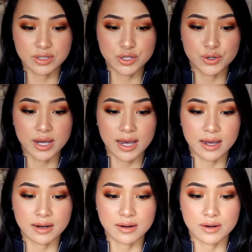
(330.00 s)
to
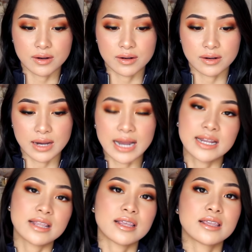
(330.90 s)
get
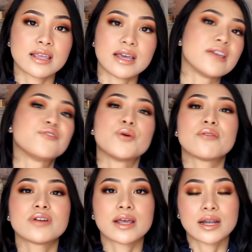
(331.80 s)
anything that, if you
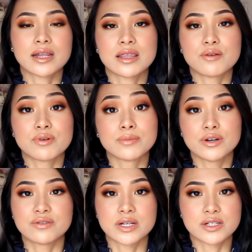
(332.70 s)
ever get anything
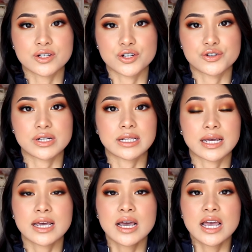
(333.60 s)
removed in surgery,
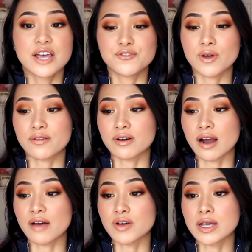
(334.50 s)
like if you ever
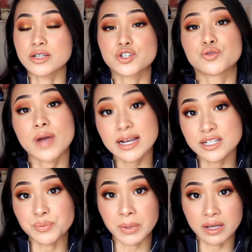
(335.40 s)
have a
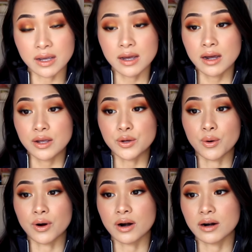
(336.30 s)
hysterectomy,
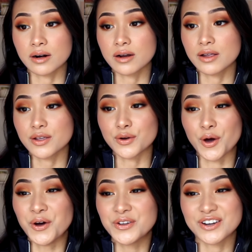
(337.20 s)
your
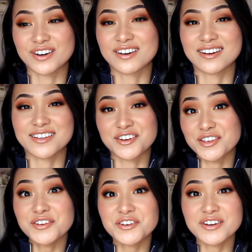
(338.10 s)

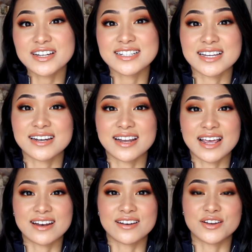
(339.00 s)
uterus
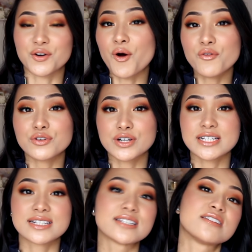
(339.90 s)
and your
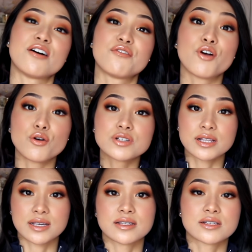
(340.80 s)
ovaries and stuff go to
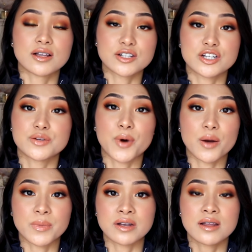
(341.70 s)
the histology
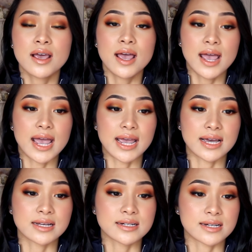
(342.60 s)
department,
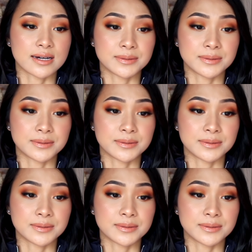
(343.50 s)
and